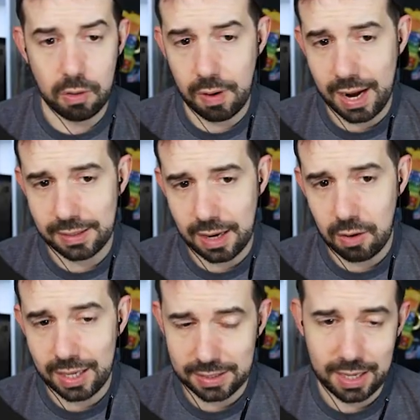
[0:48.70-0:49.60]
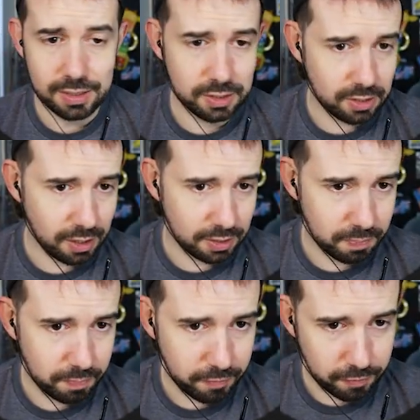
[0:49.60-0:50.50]
Alright, now let's get started.
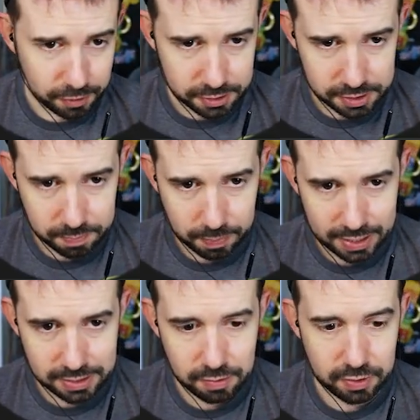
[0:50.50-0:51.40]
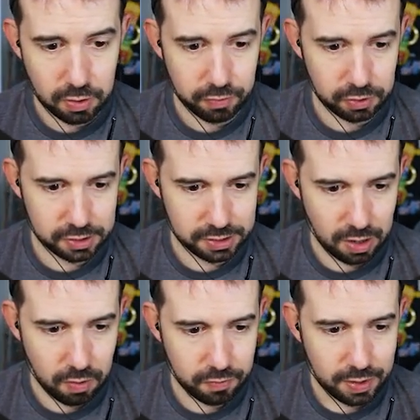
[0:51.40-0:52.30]
First, place the video of
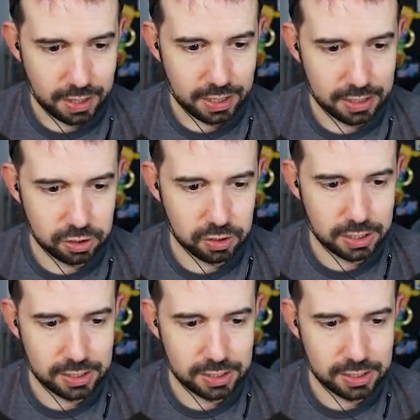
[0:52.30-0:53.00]
yourself into the